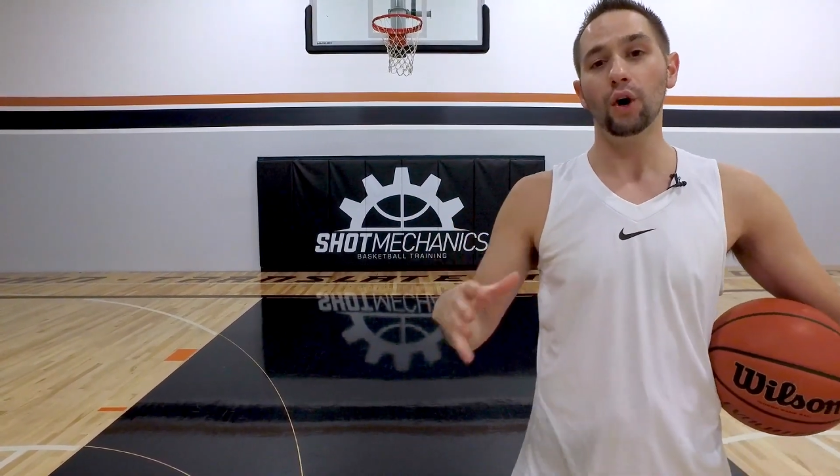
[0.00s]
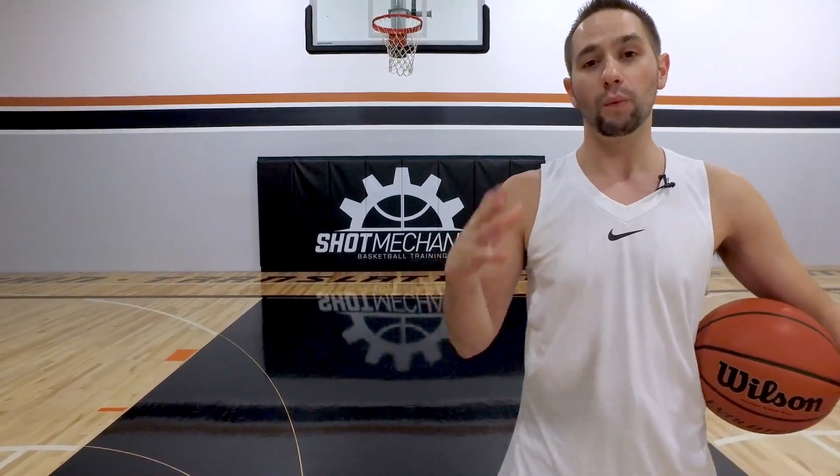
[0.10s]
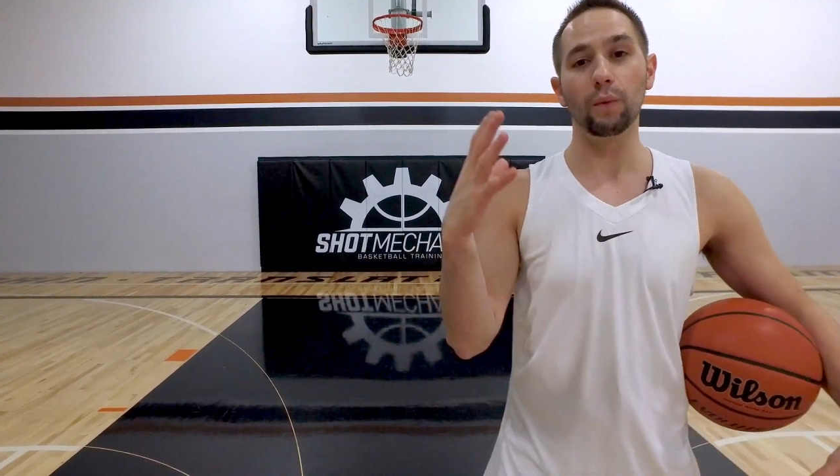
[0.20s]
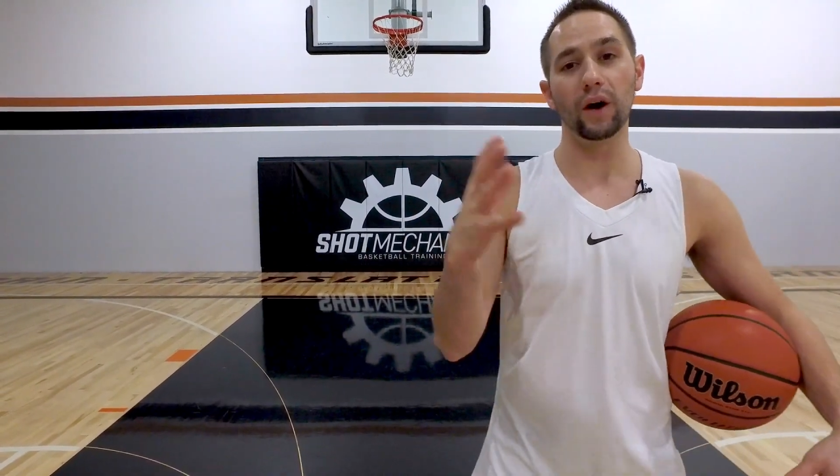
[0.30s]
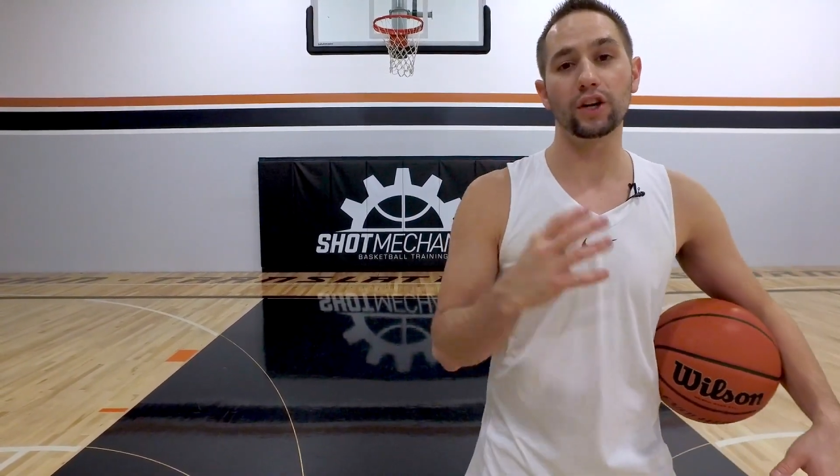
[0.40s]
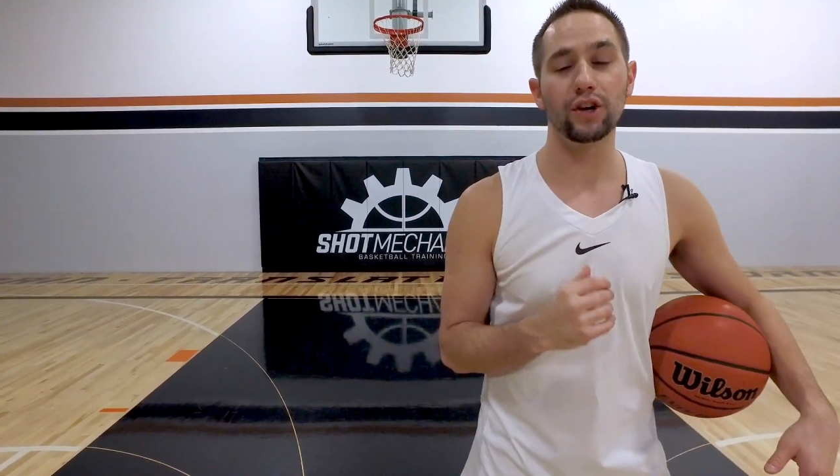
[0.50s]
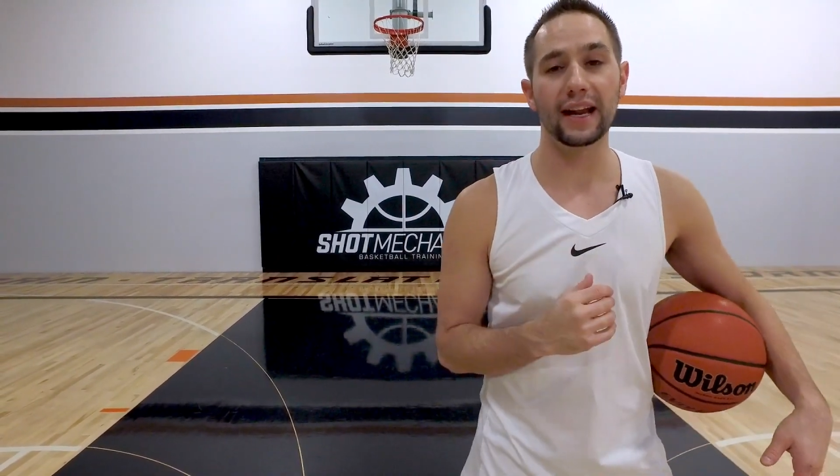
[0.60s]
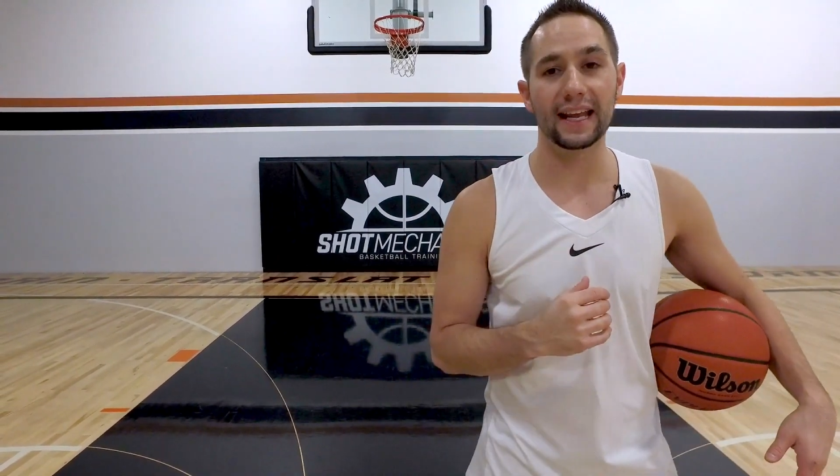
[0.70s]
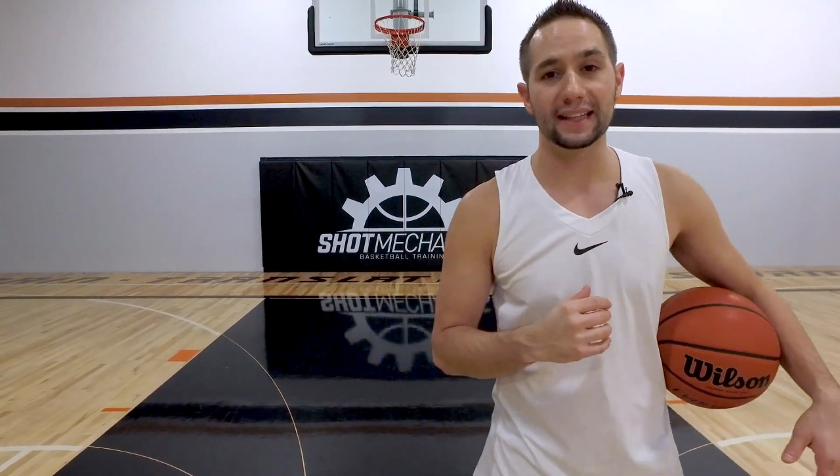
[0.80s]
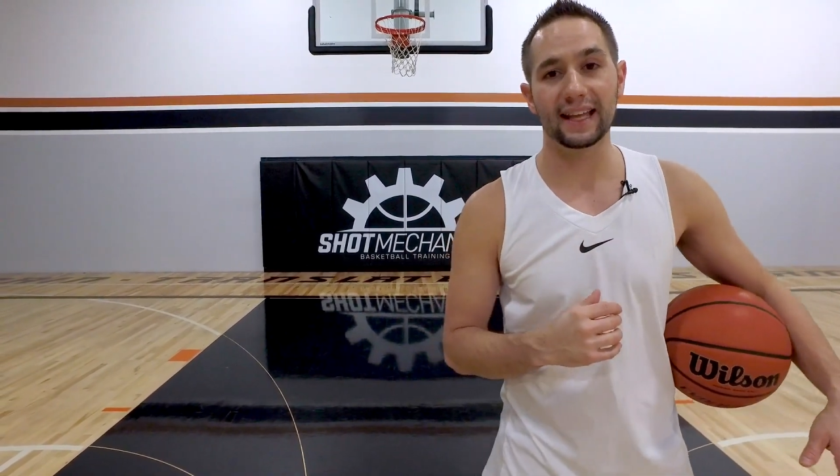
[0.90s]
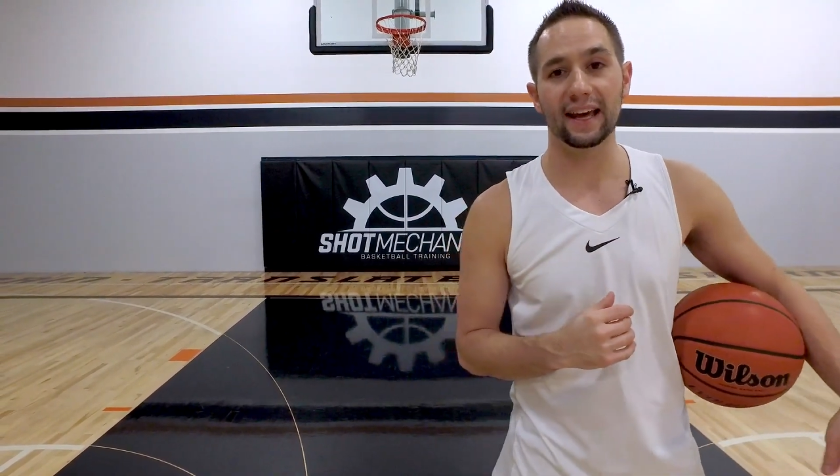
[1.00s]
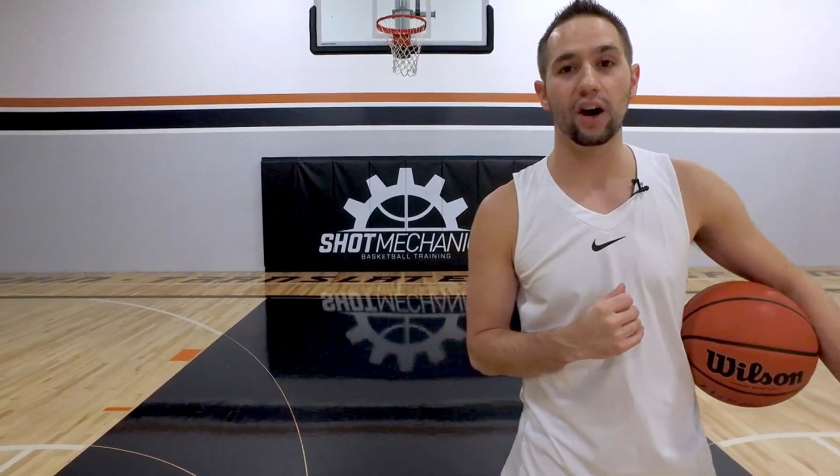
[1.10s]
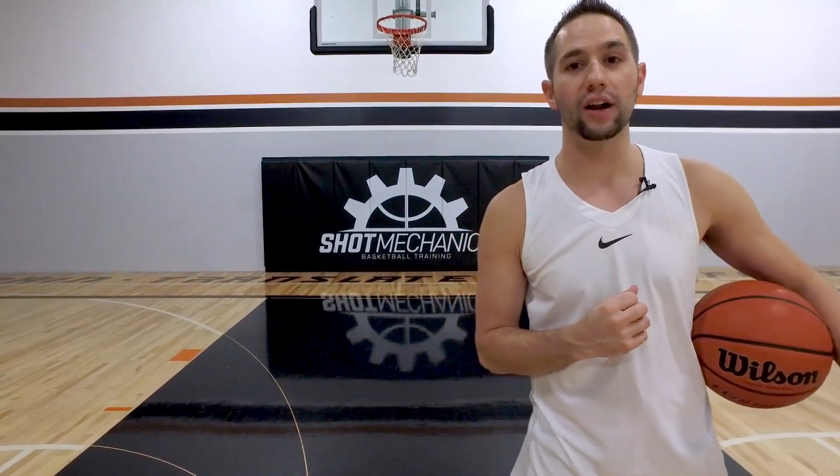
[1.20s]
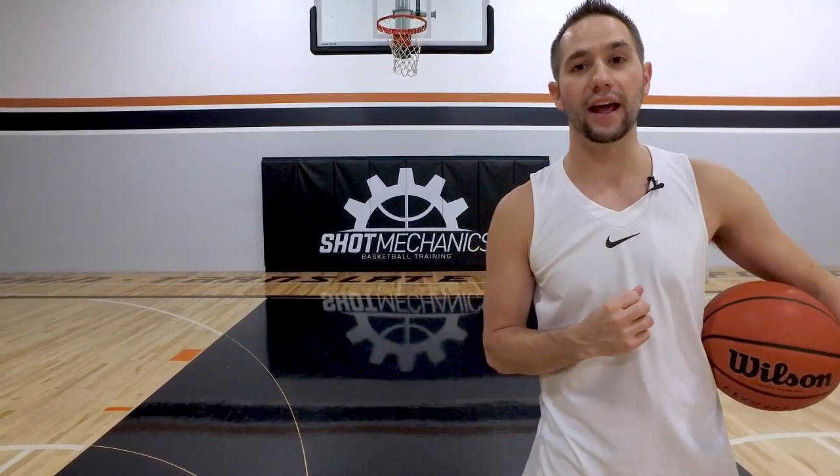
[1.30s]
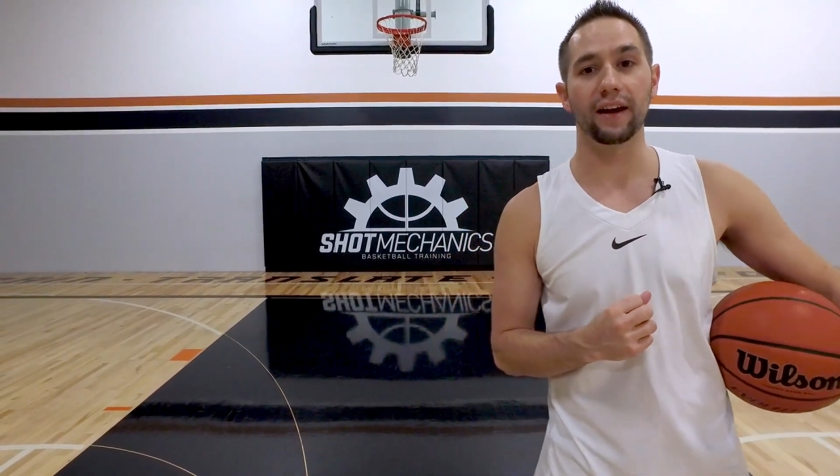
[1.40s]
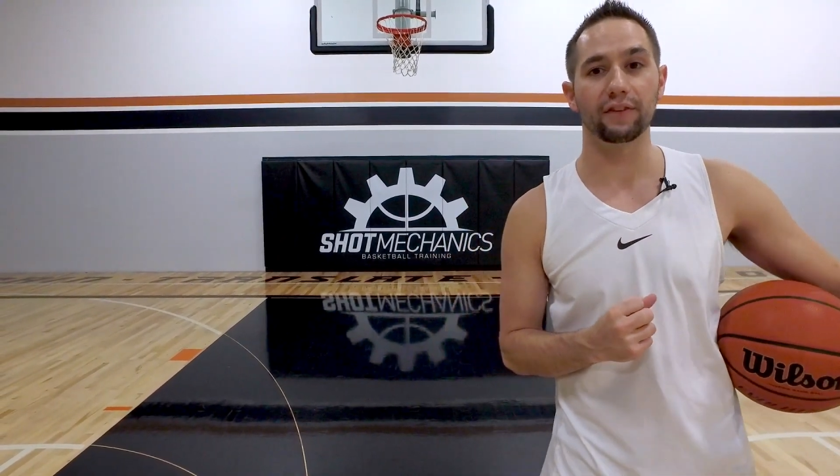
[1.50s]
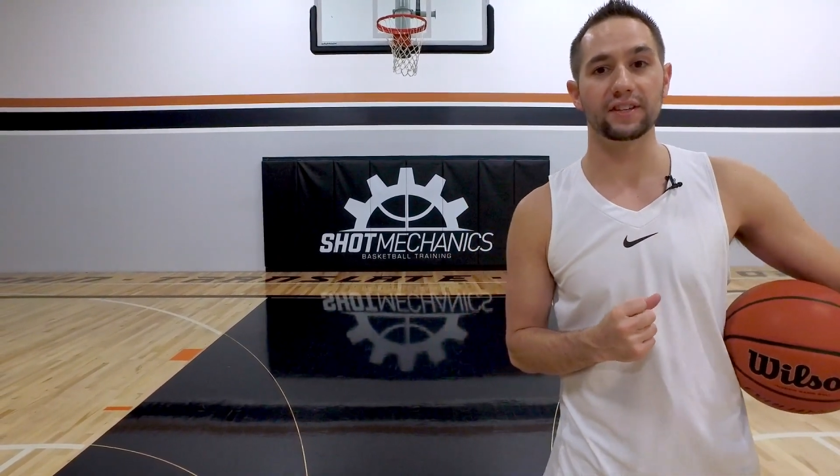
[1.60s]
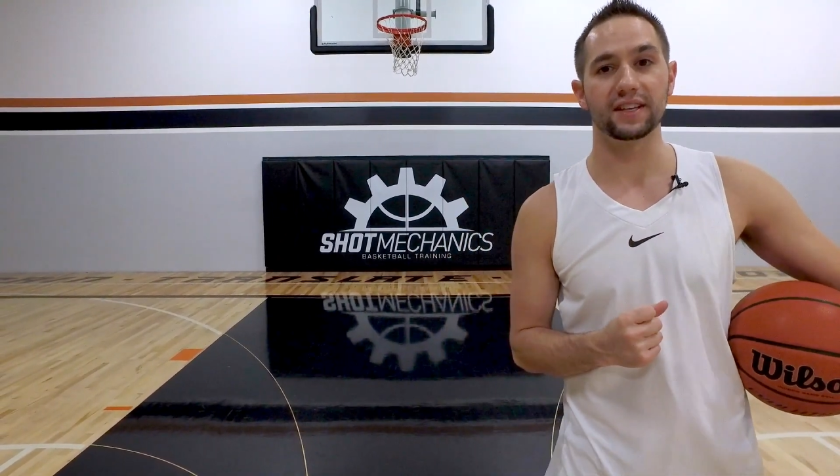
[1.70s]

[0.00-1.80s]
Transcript: we want to try to hit that on every